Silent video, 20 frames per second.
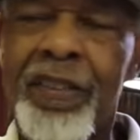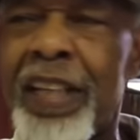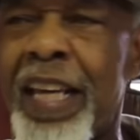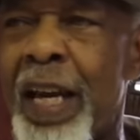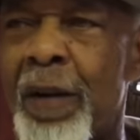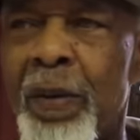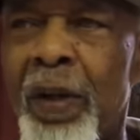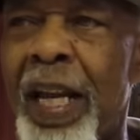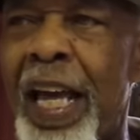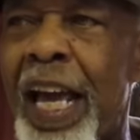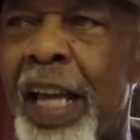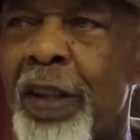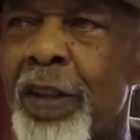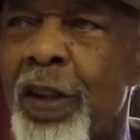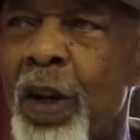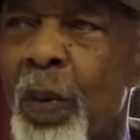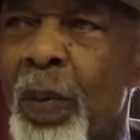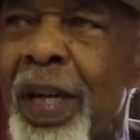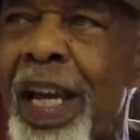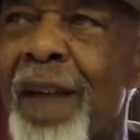saying, "Well, hey, you
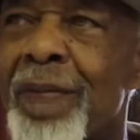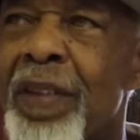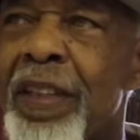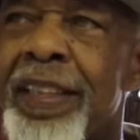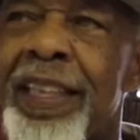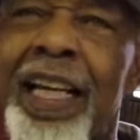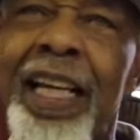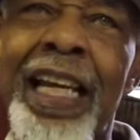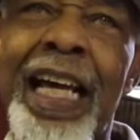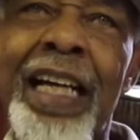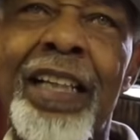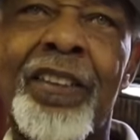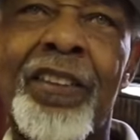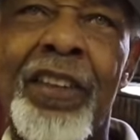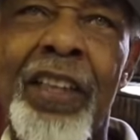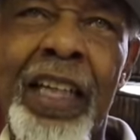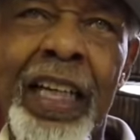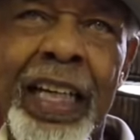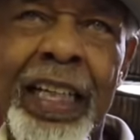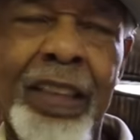know, we have to tell our
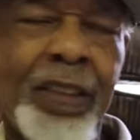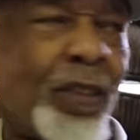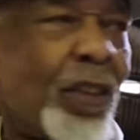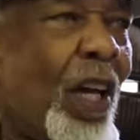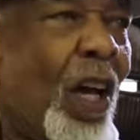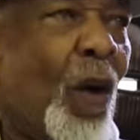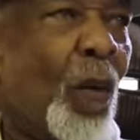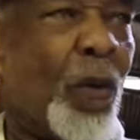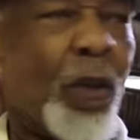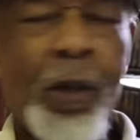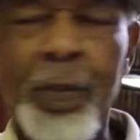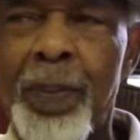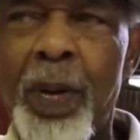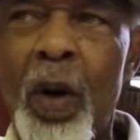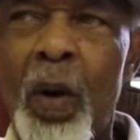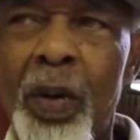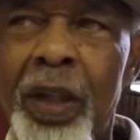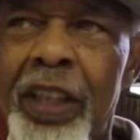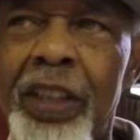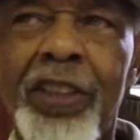sons when the
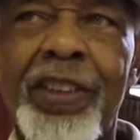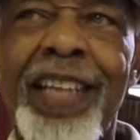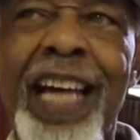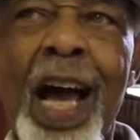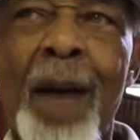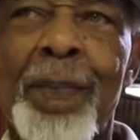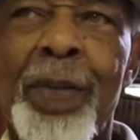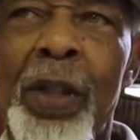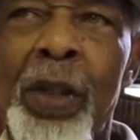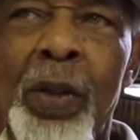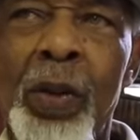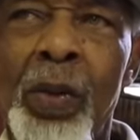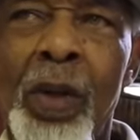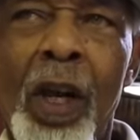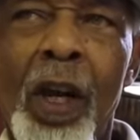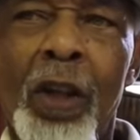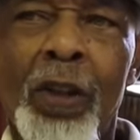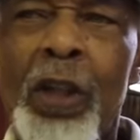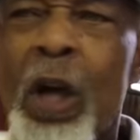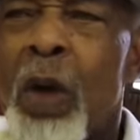police stop you,
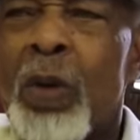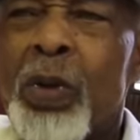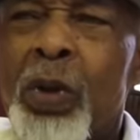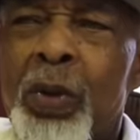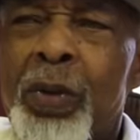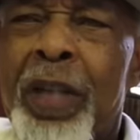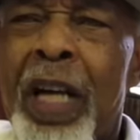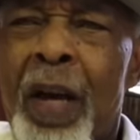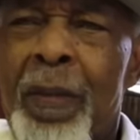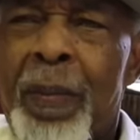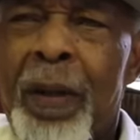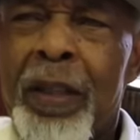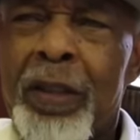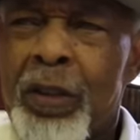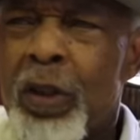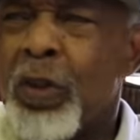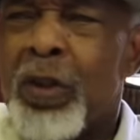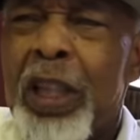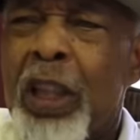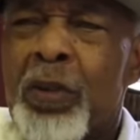don't do nothing.
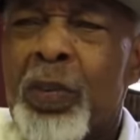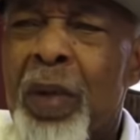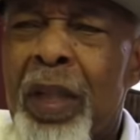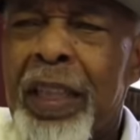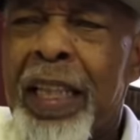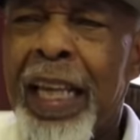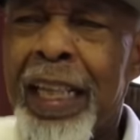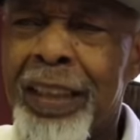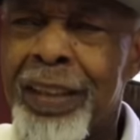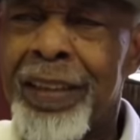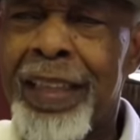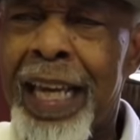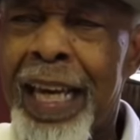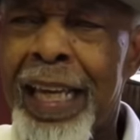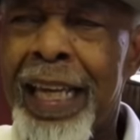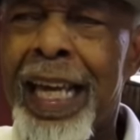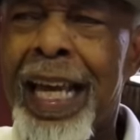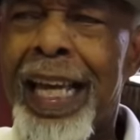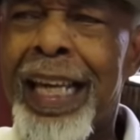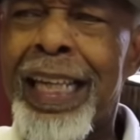Do just what they
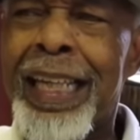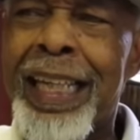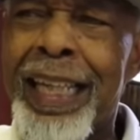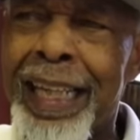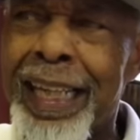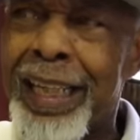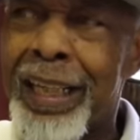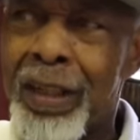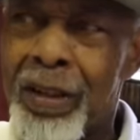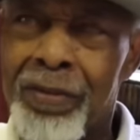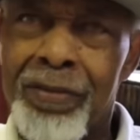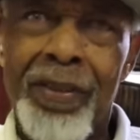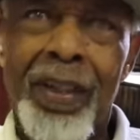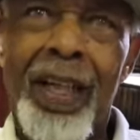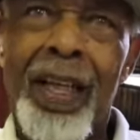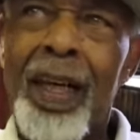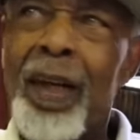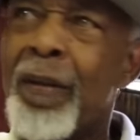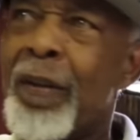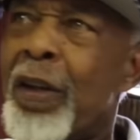say. Live.
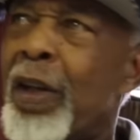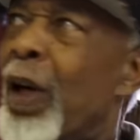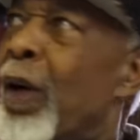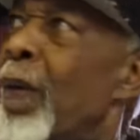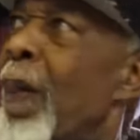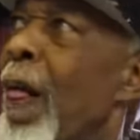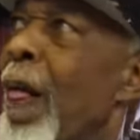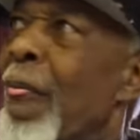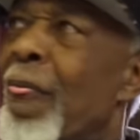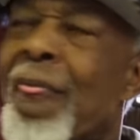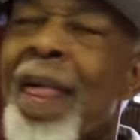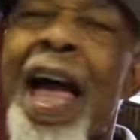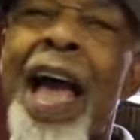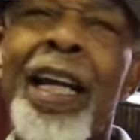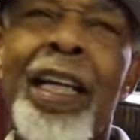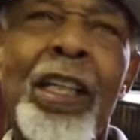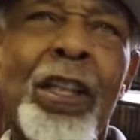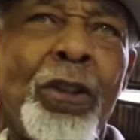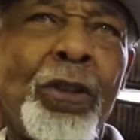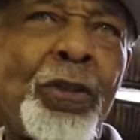You know,
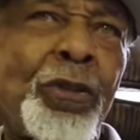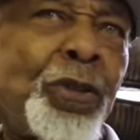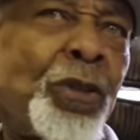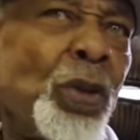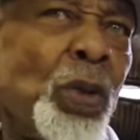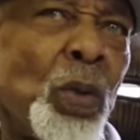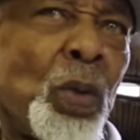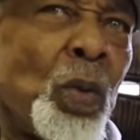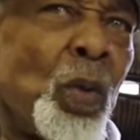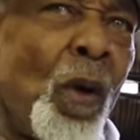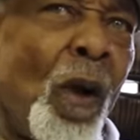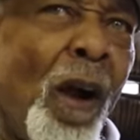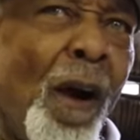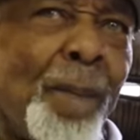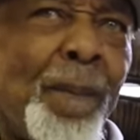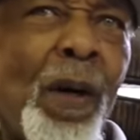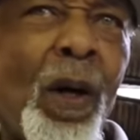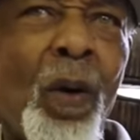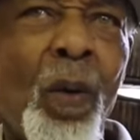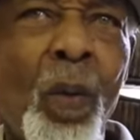that is true.
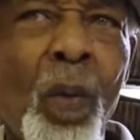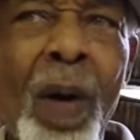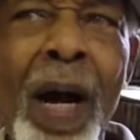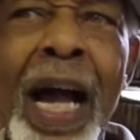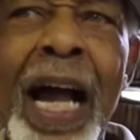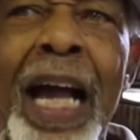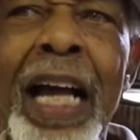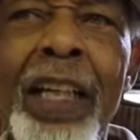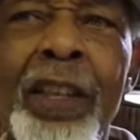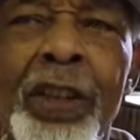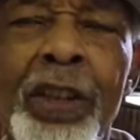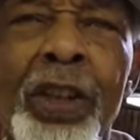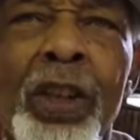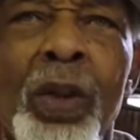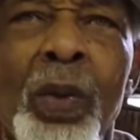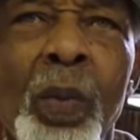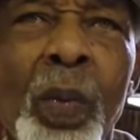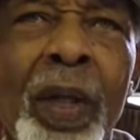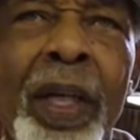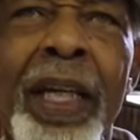But why
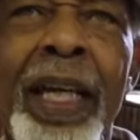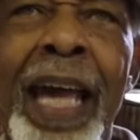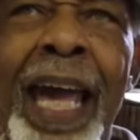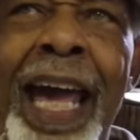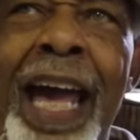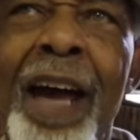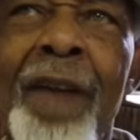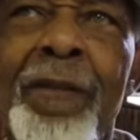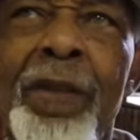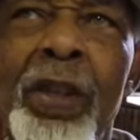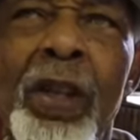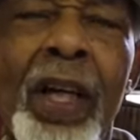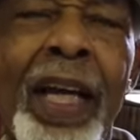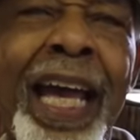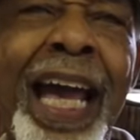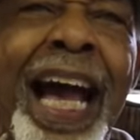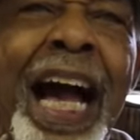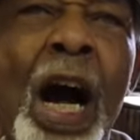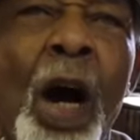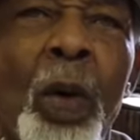should we have to
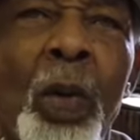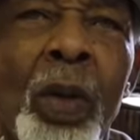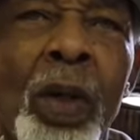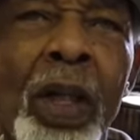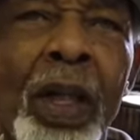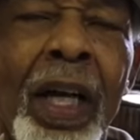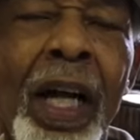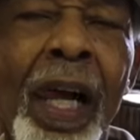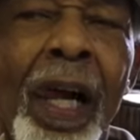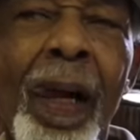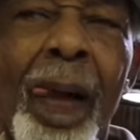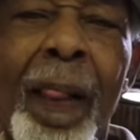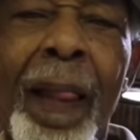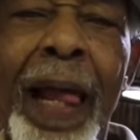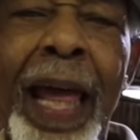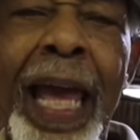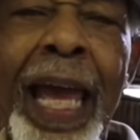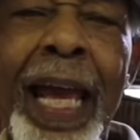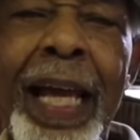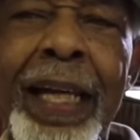cower
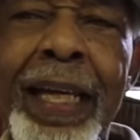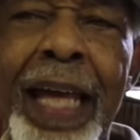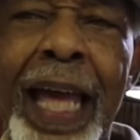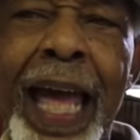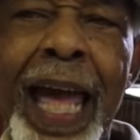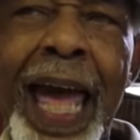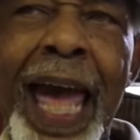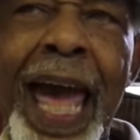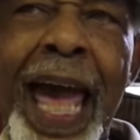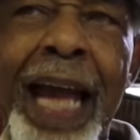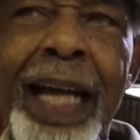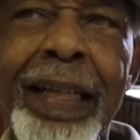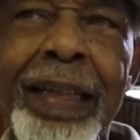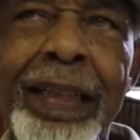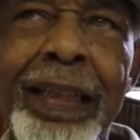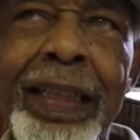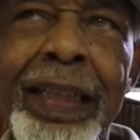and act